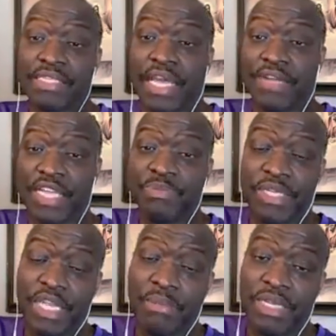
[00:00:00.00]
exaggerating, I
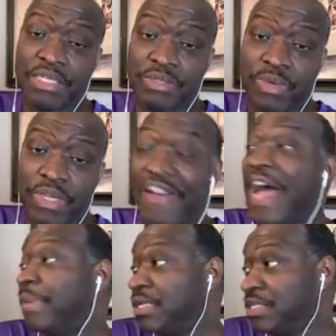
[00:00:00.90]
spent 5 minutes this week,
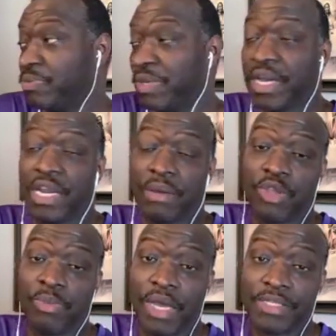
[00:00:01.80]
cutting on
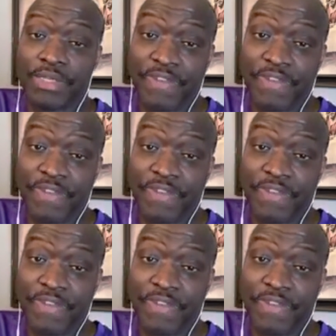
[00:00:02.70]
coupons.